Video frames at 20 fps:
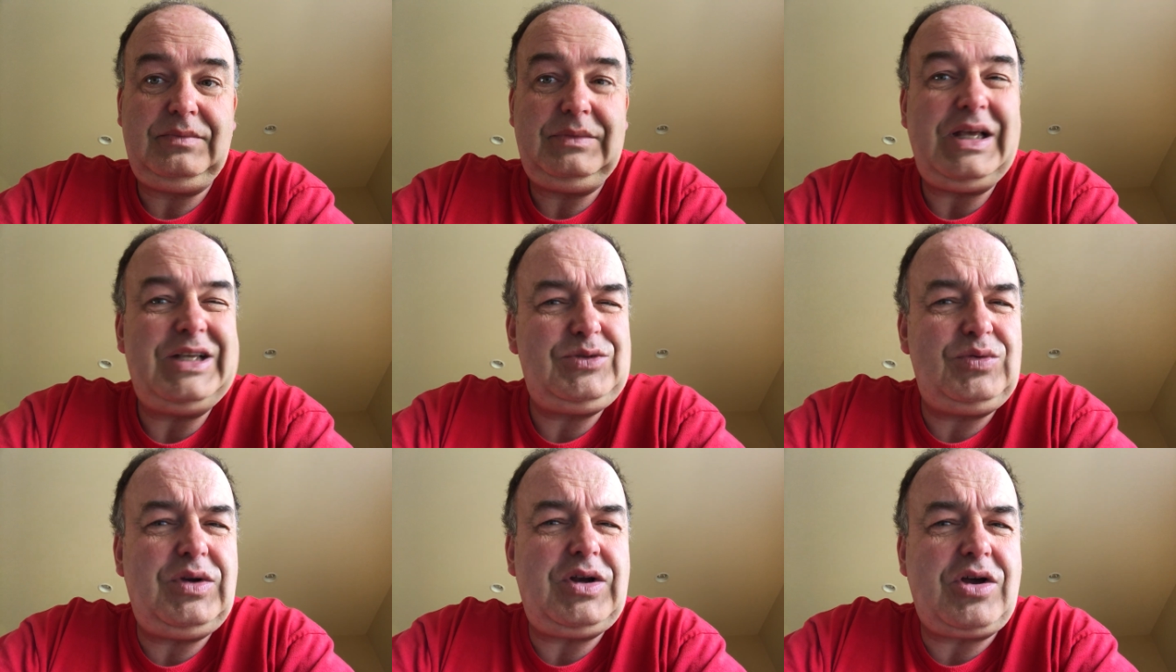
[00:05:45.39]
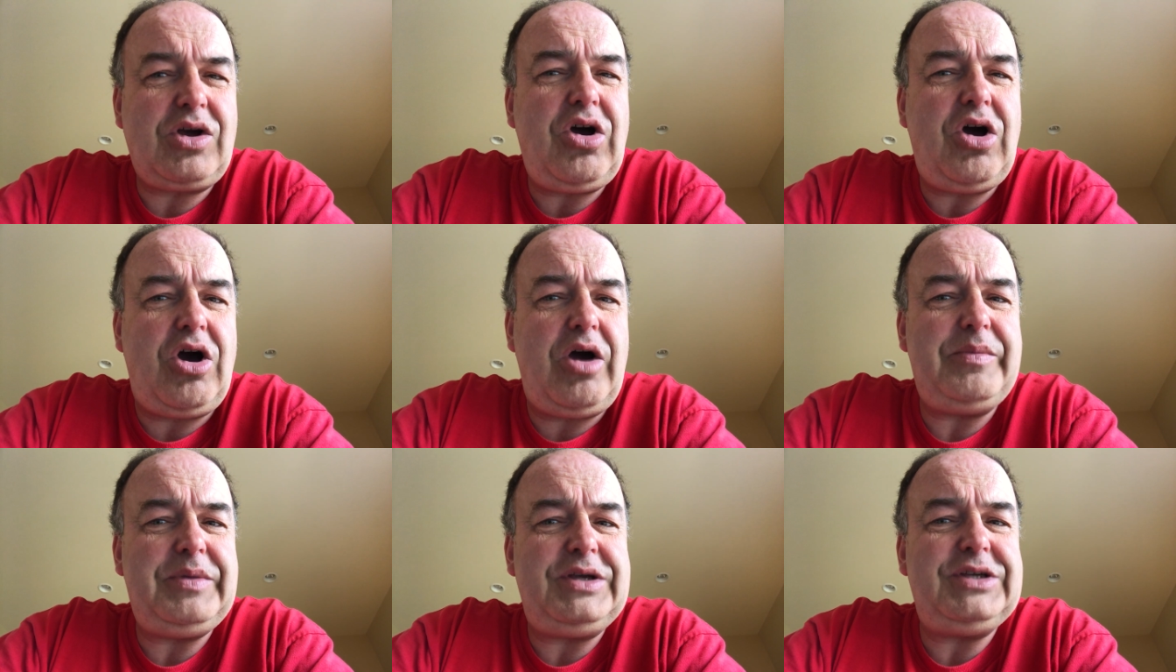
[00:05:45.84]
That's what a
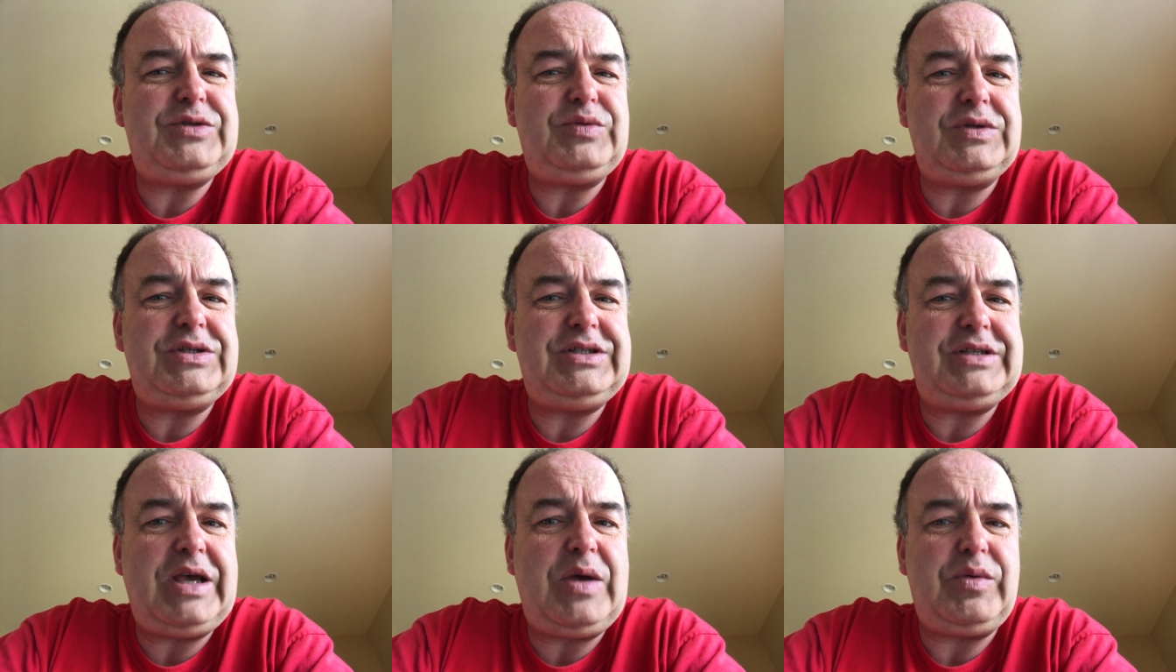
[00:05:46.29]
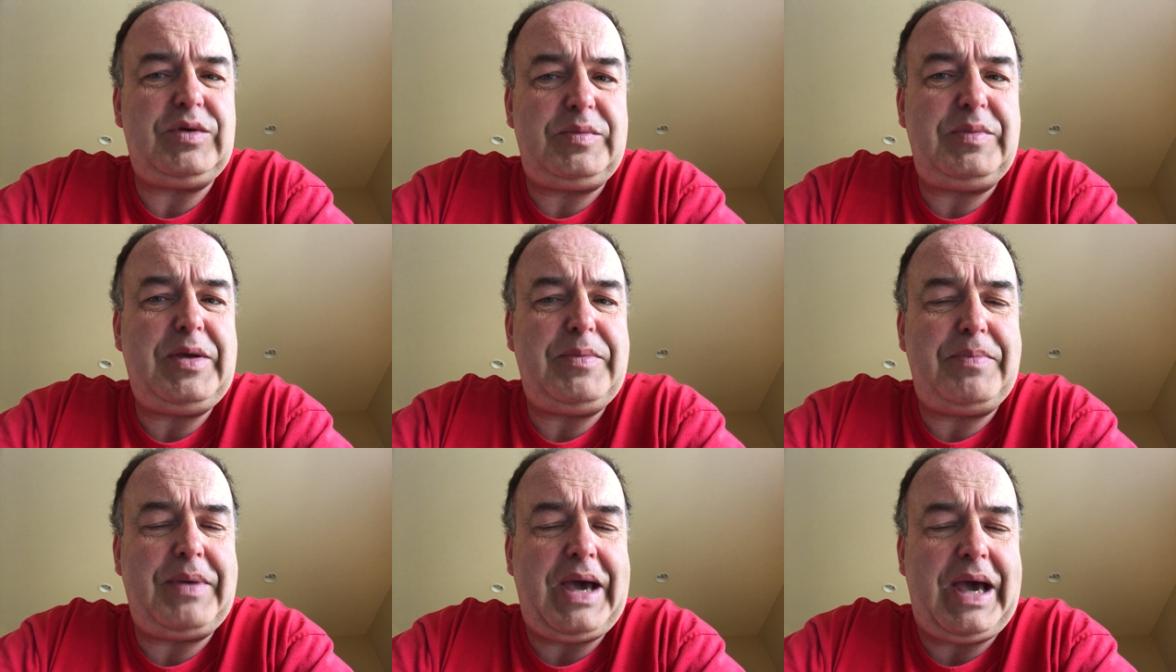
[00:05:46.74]
communist would say would
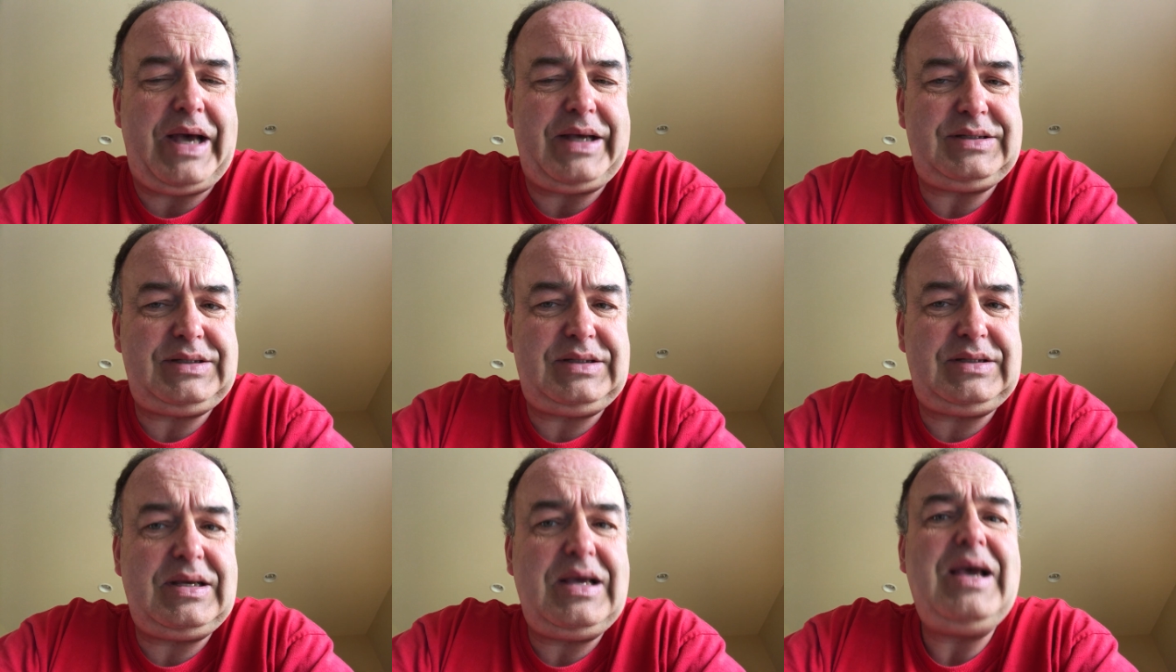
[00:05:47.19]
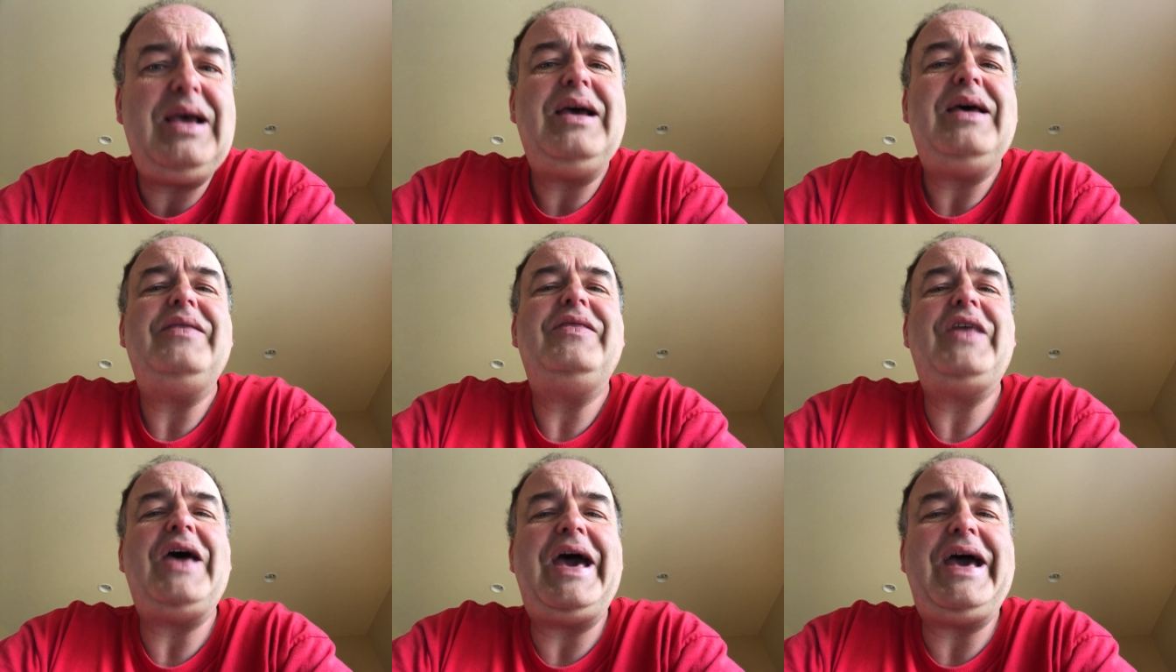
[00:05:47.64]
be best.
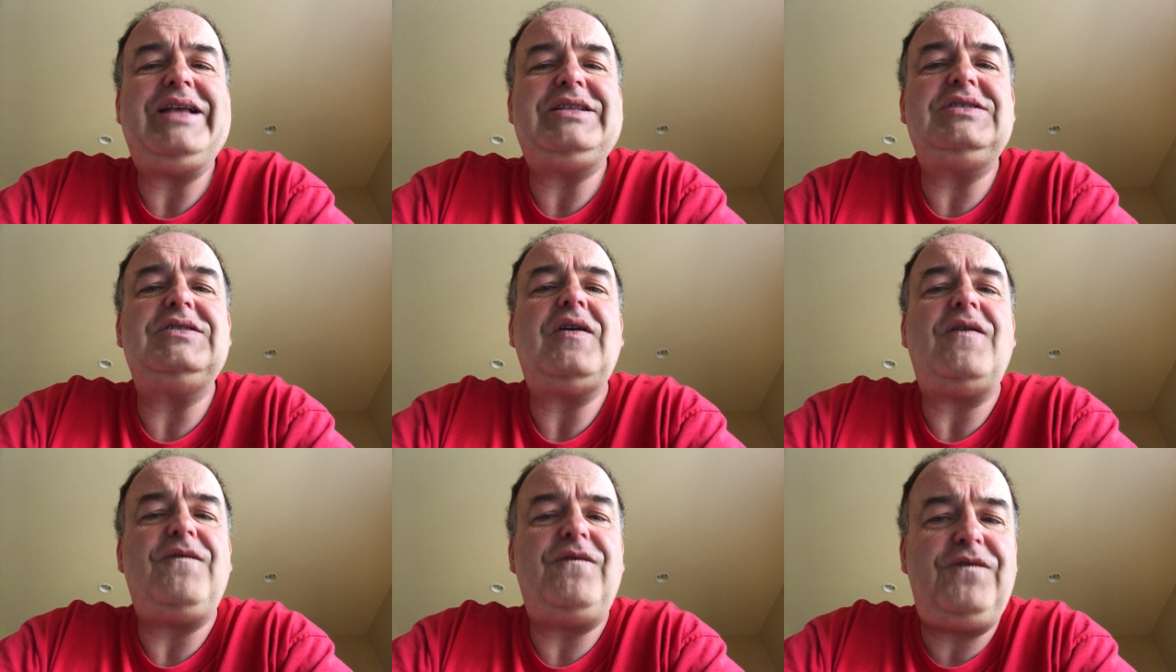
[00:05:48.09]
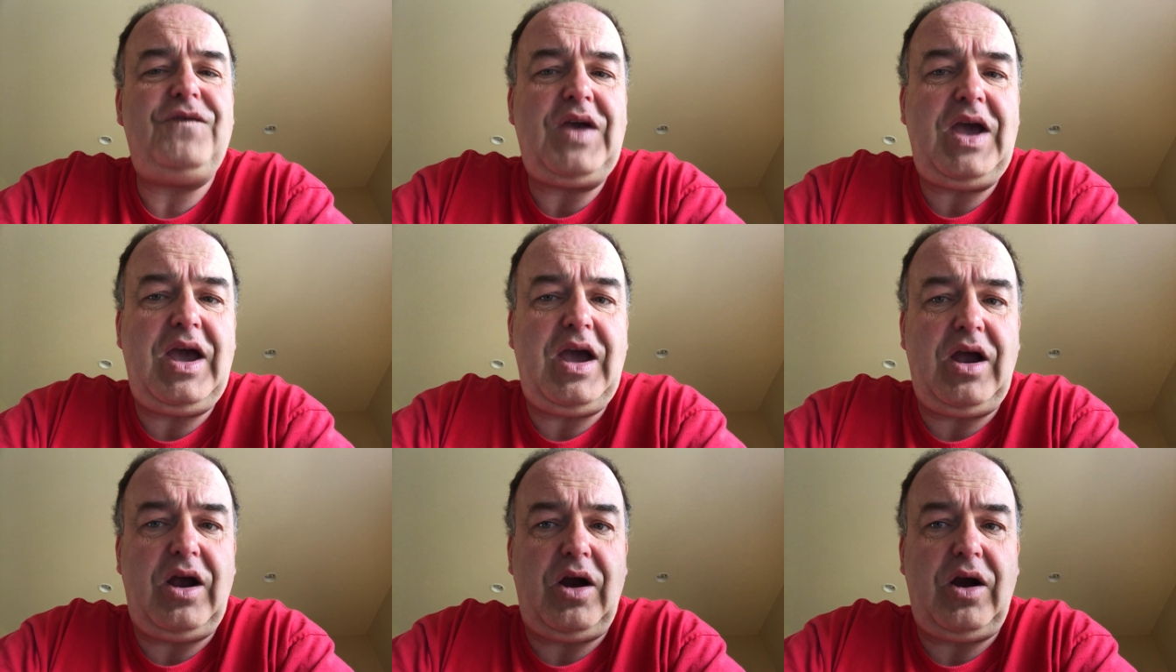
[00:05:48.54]
That's
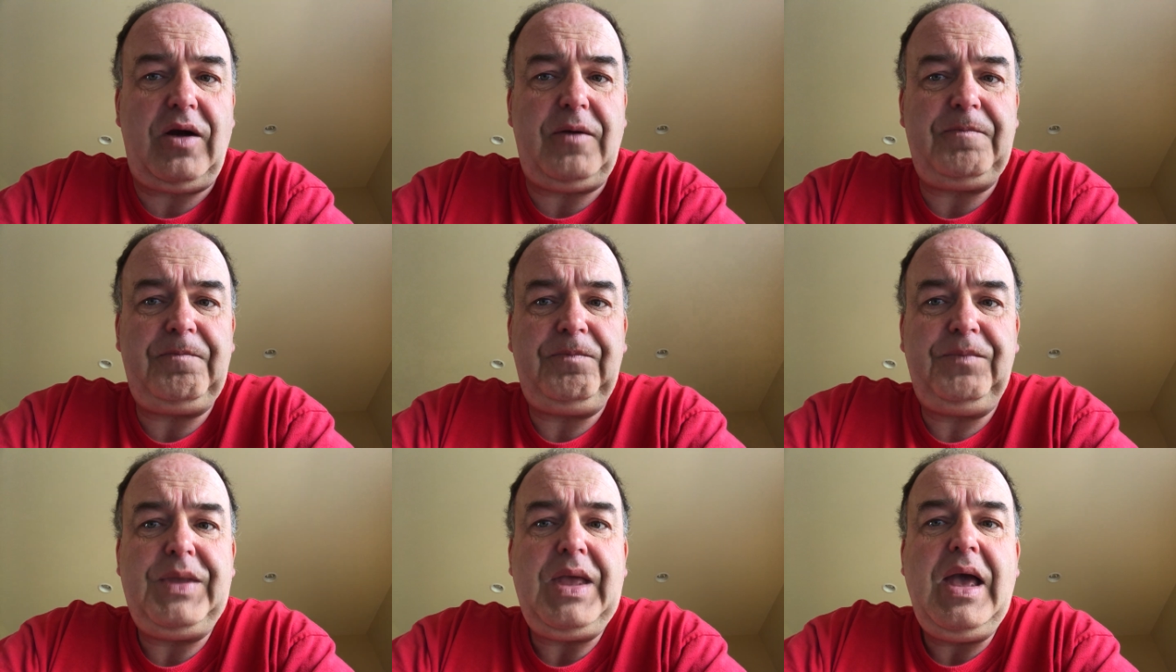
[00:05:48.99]
fair.